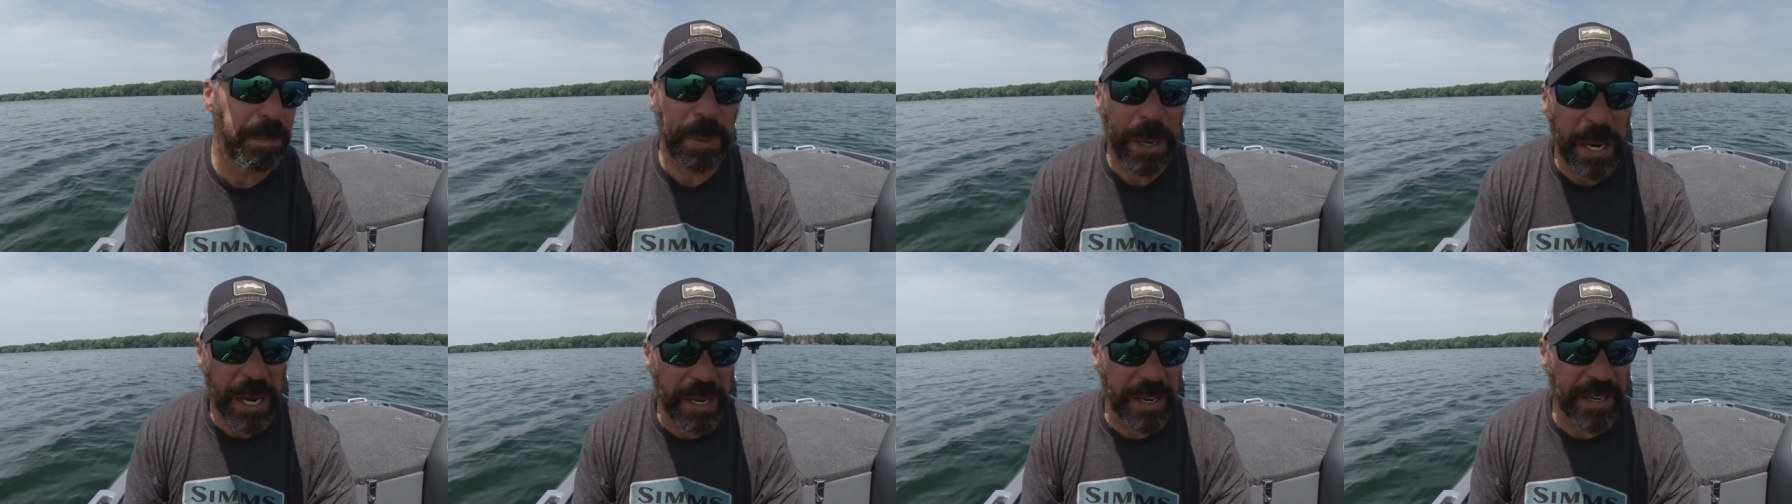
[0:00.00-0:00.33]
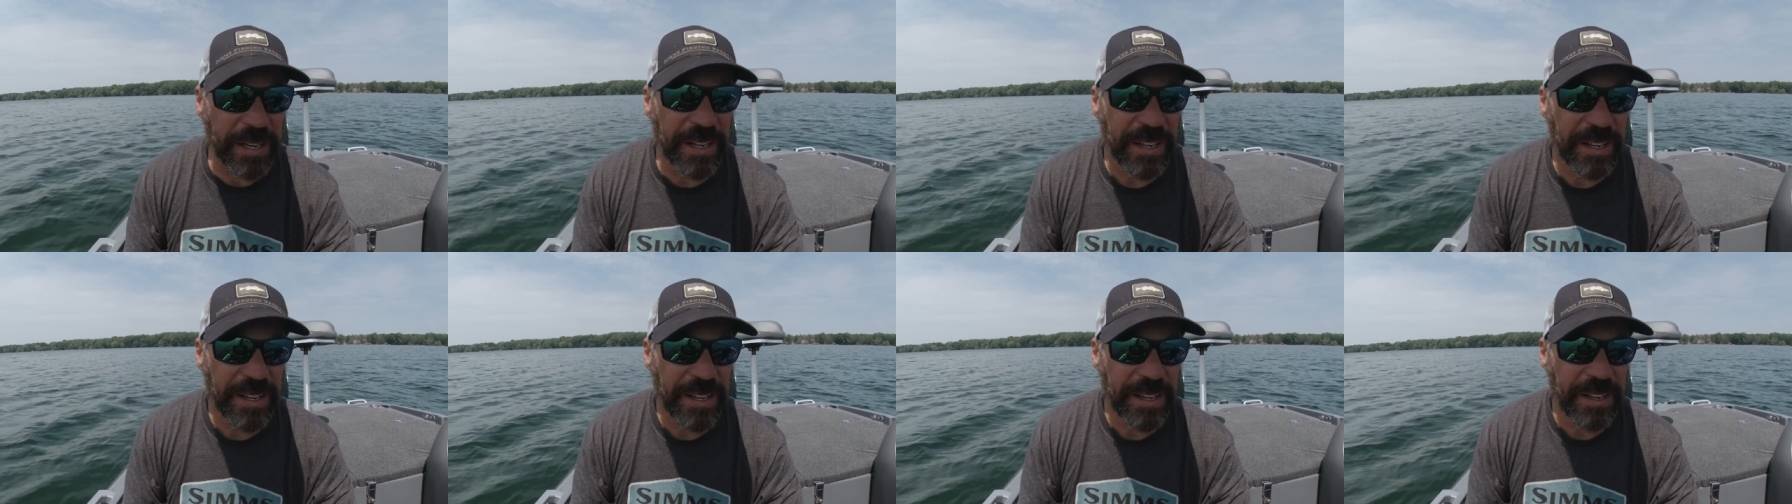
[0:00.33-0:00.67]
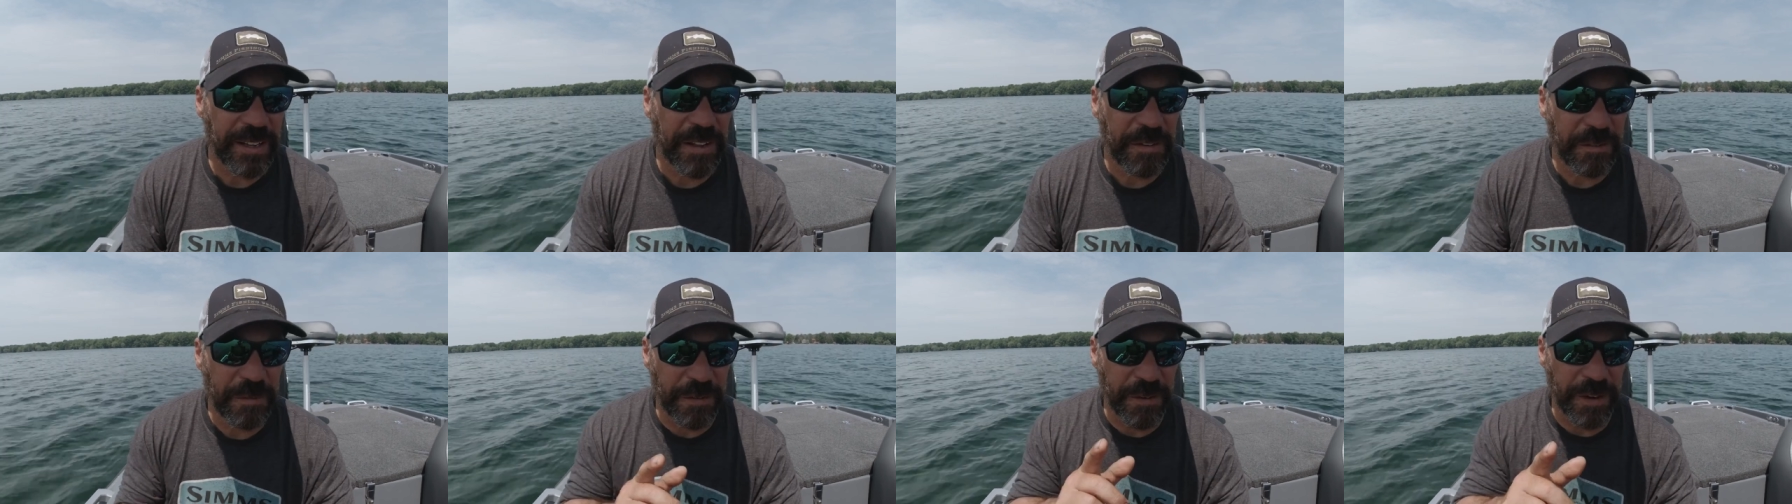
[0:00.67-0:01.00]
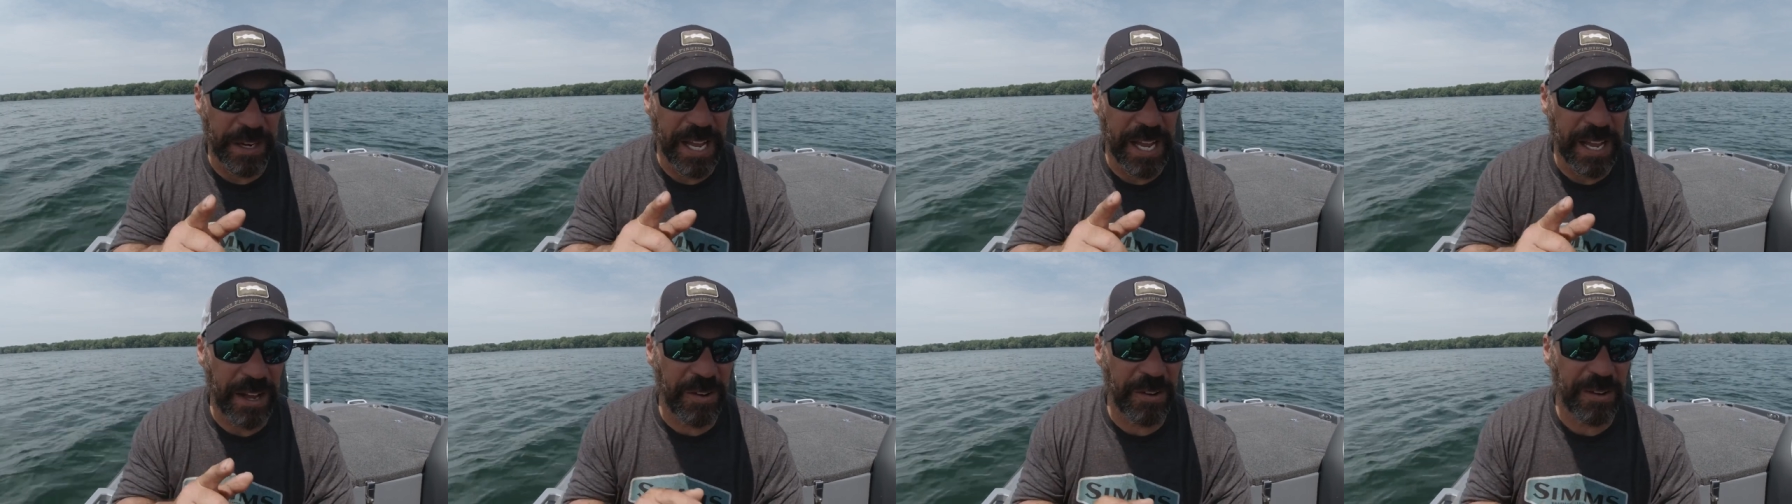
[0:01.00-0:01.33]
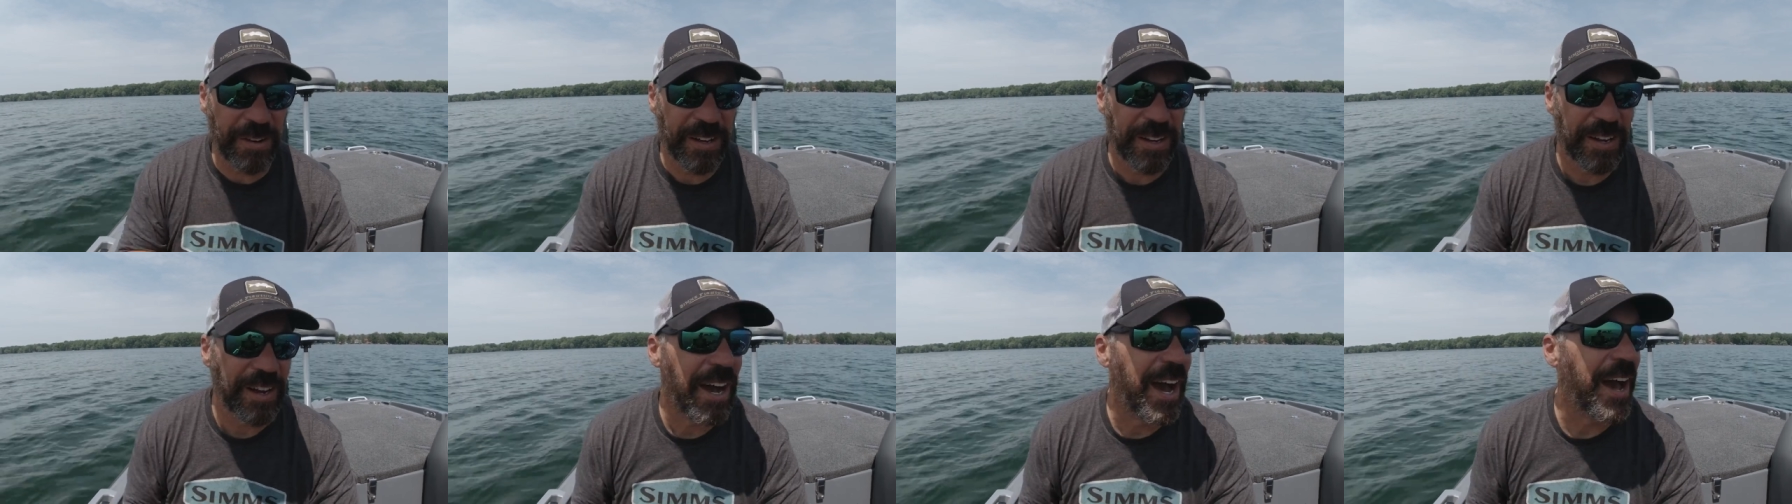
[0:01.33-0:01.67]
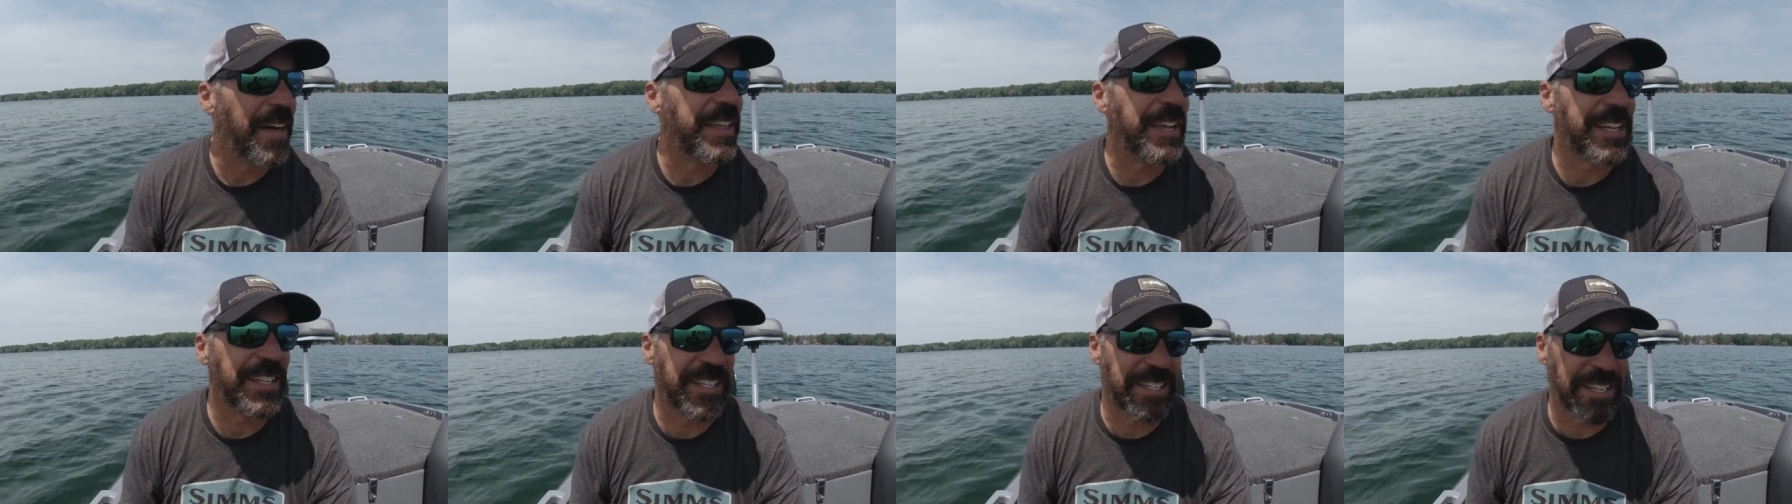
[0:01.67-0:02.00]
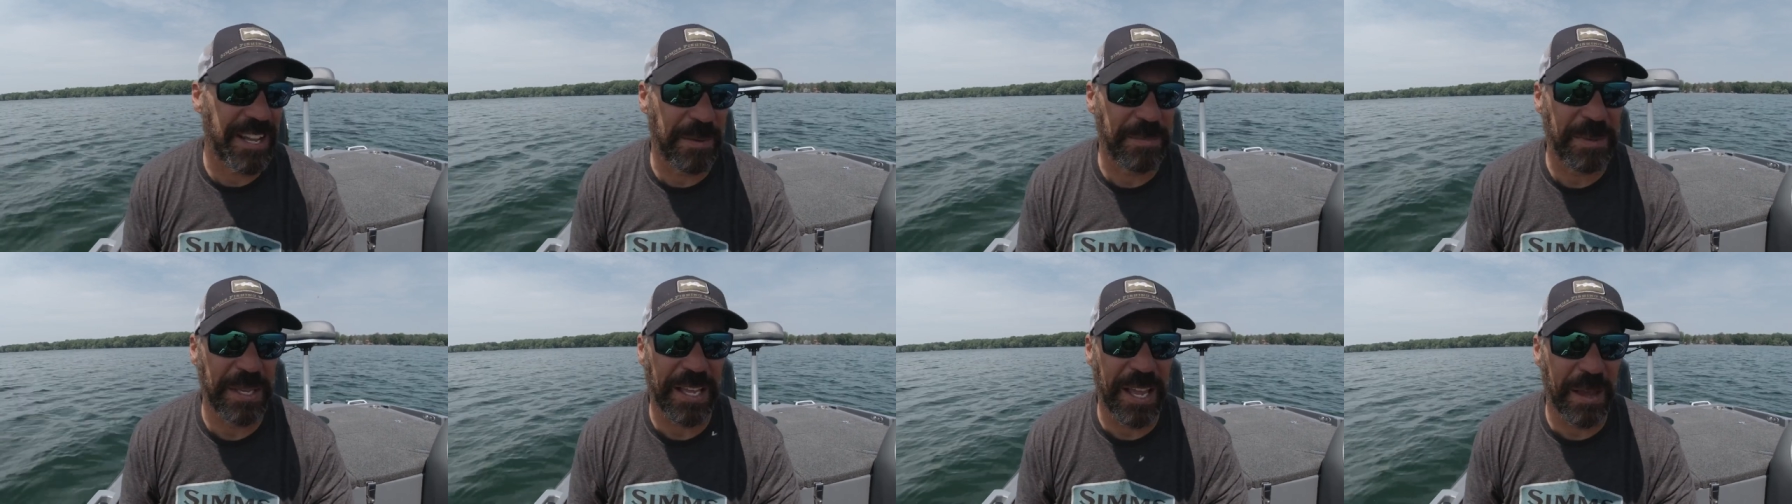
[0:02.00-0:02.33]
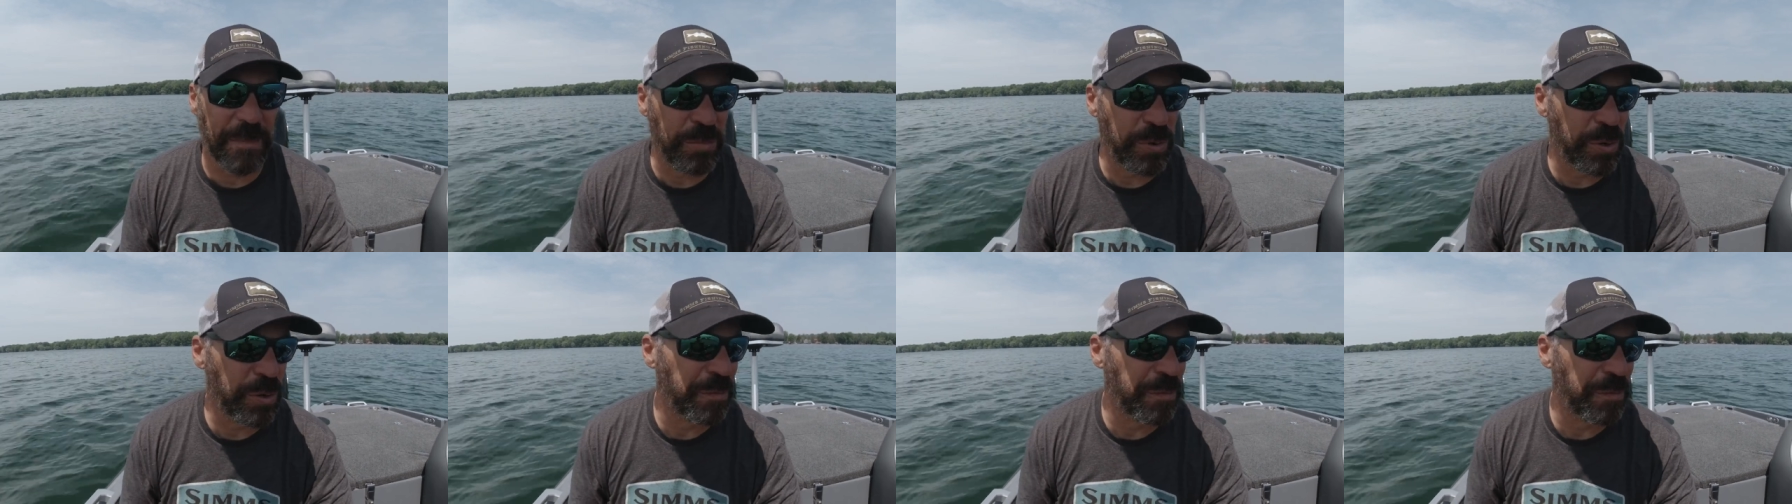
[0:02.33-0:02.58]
But for now, I think it's time to get